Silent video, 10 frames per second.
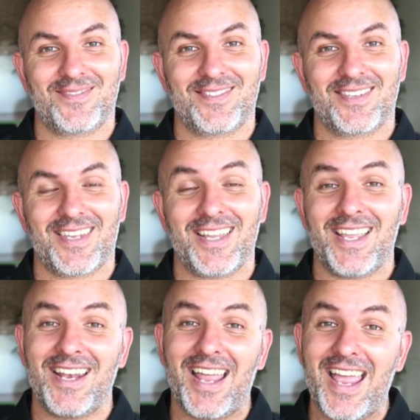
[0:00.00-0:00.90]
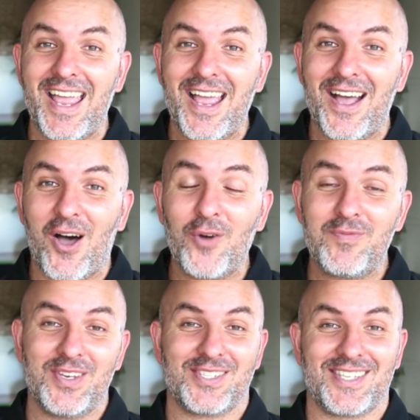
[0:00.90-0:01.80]
And then,
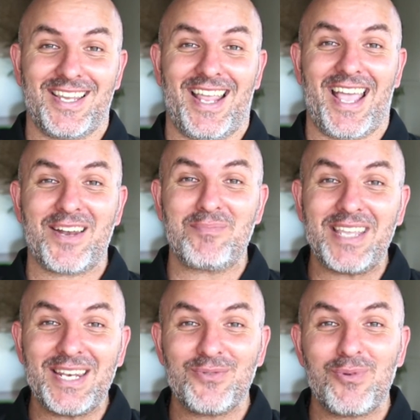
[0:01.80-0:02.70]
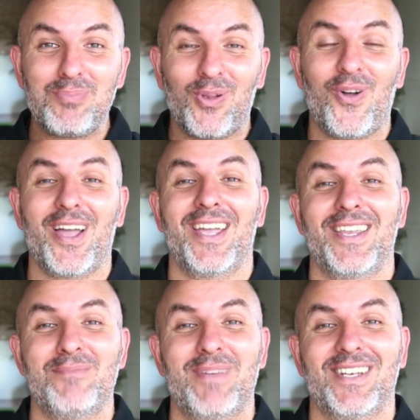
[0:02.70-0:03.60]
obviously, how to begin to apply it
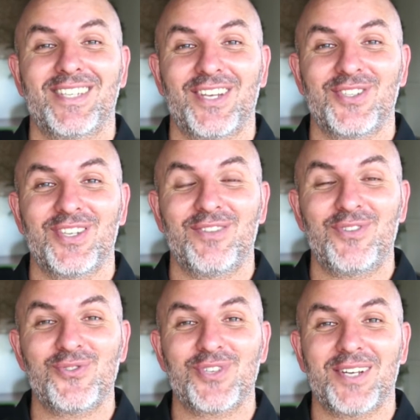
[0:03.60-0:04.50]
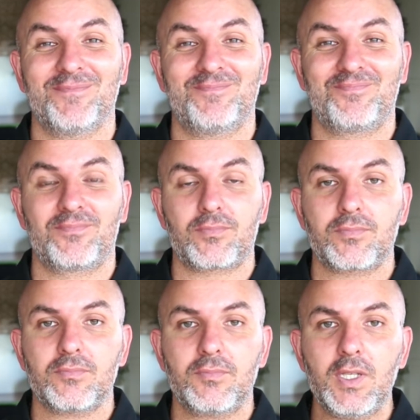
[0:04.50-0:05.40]
in meditation in the future.
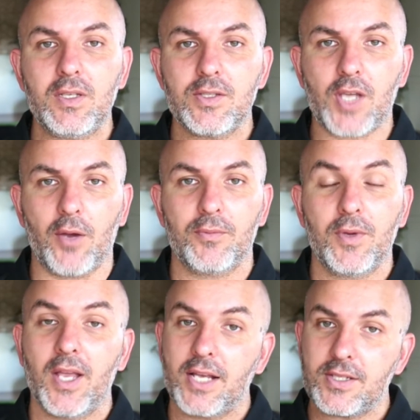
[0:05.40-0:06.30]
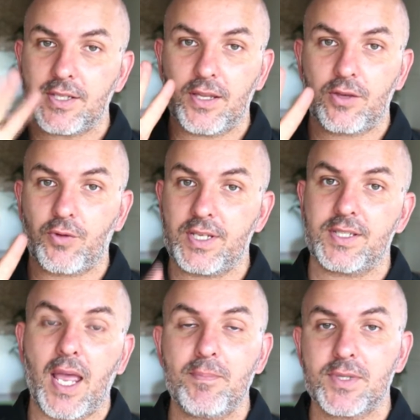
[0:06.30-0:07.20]
So, as I said, 3
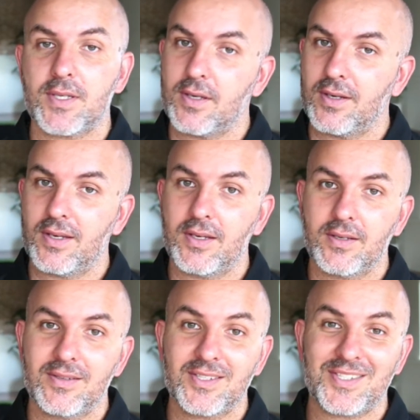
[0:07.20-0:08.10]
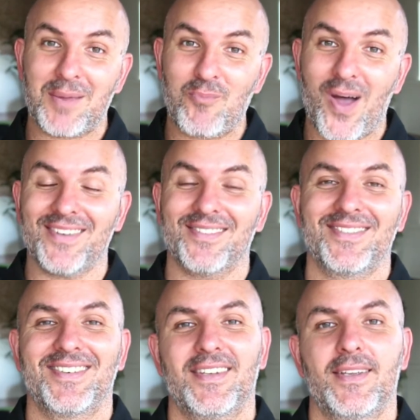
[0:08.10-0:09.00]
steps. Step 1.
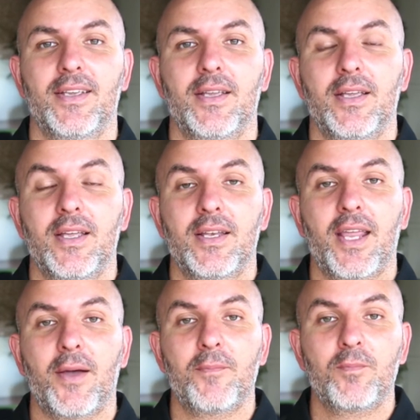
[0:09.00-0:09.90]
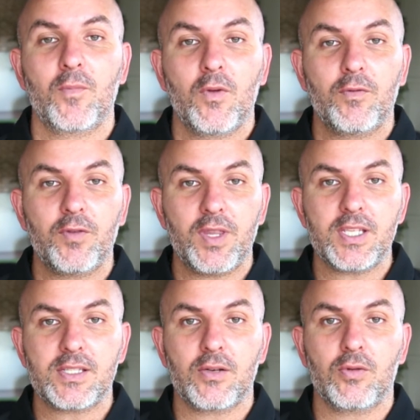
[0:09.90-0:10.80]
Now, for
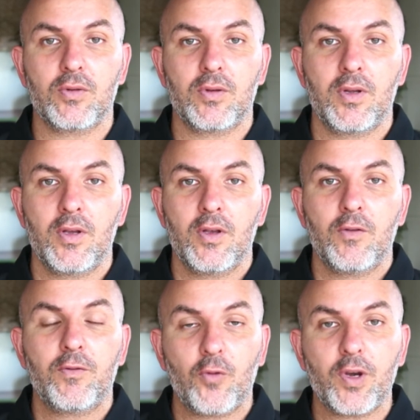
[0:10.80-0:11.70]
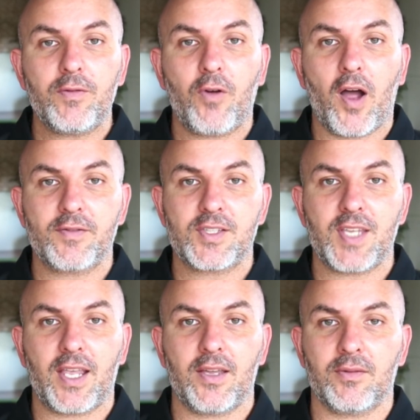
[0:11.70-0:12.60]
this little
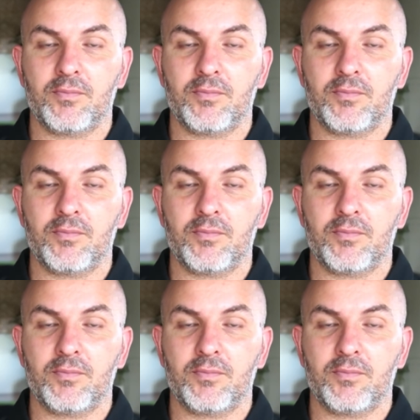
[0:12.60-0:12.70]
45-second